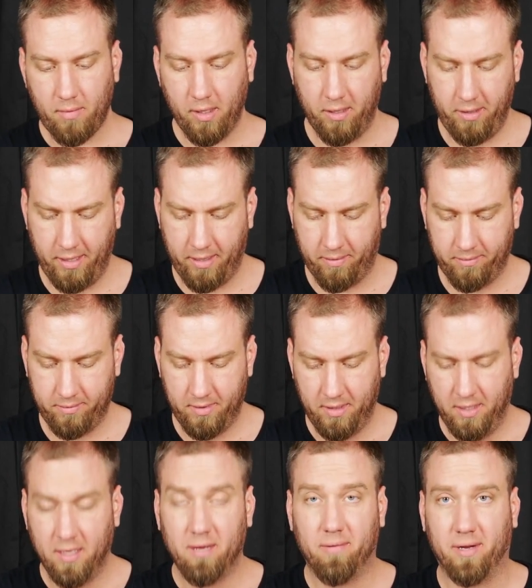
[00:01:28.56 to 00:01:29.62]
Oh yeah,
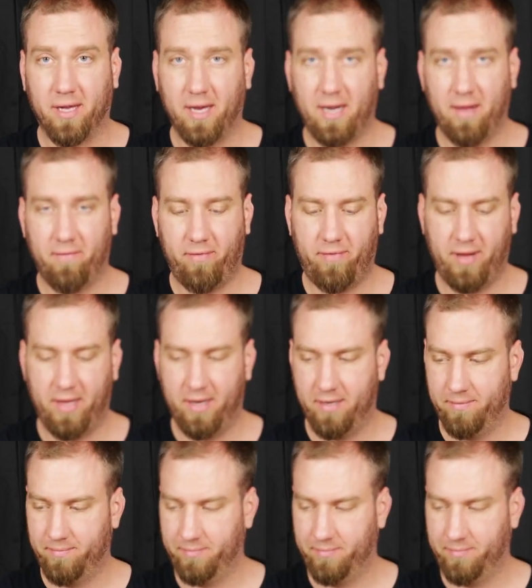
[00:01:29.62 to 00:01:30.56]
we gotta have a fan.